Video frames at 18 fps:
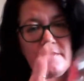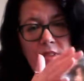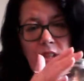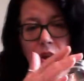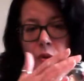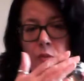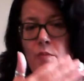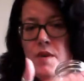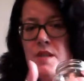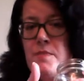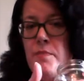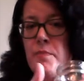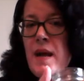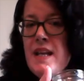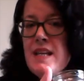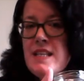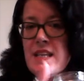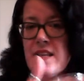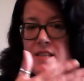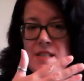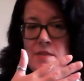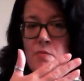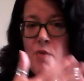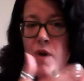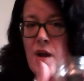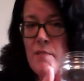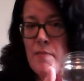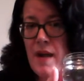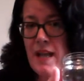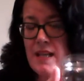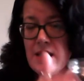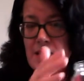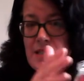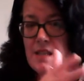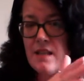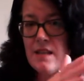was paint it with some white
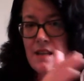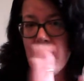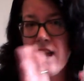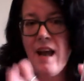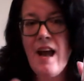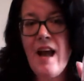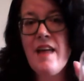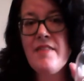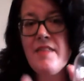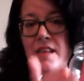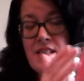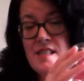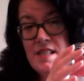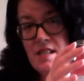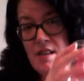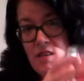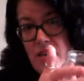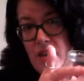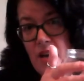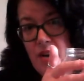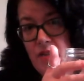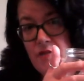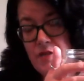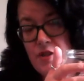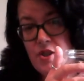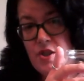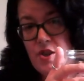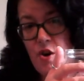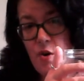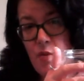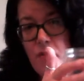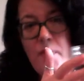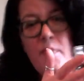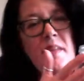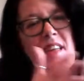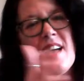paint and then stuck it over the top,
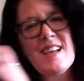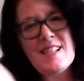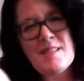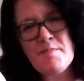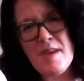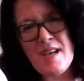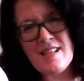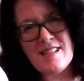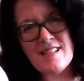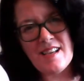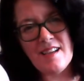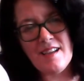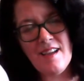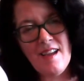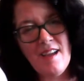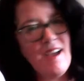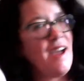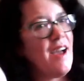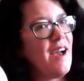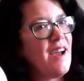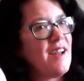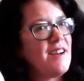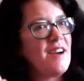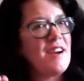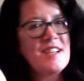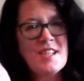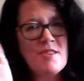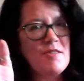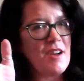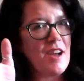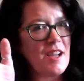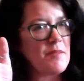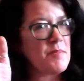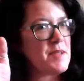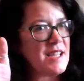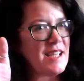but that's messy and I don't
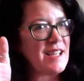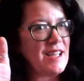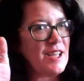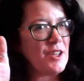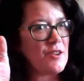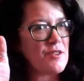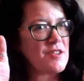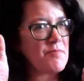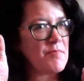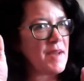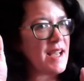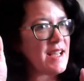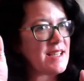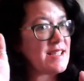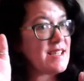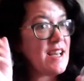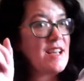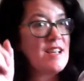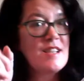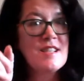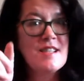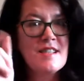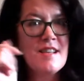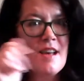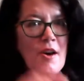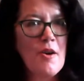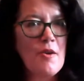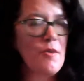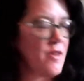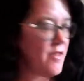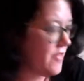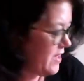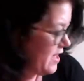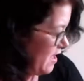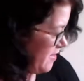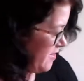like particularly a lot of mess. So
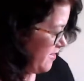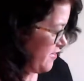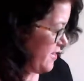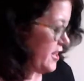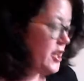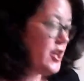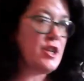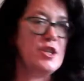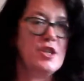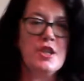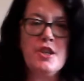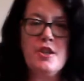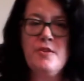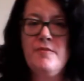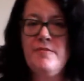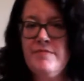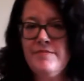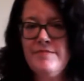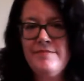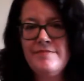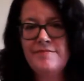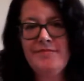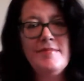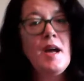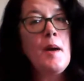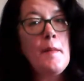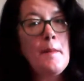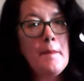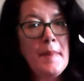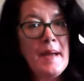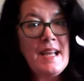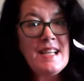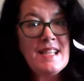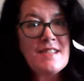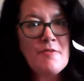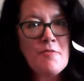the other thing you could do,
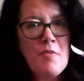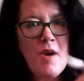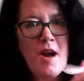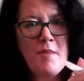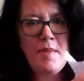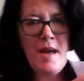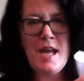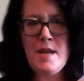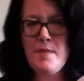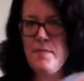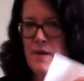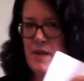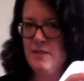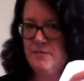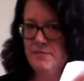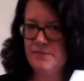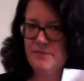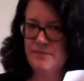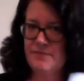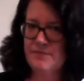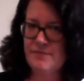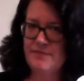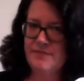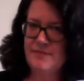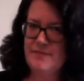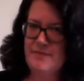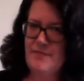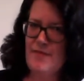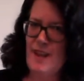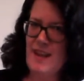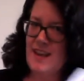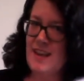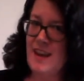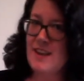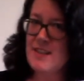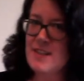piece of white paper,
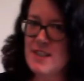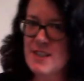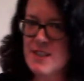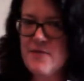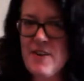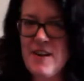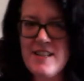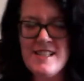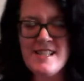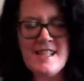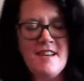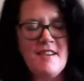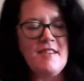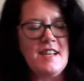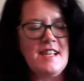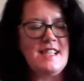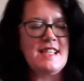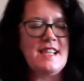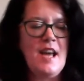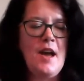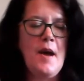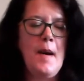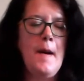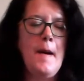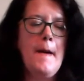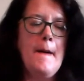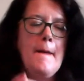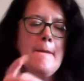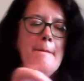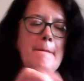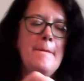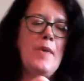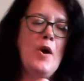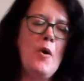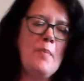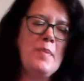cut it to the right size,
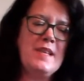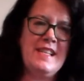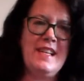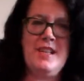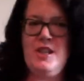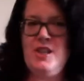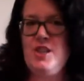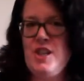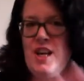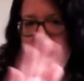pop it in your jam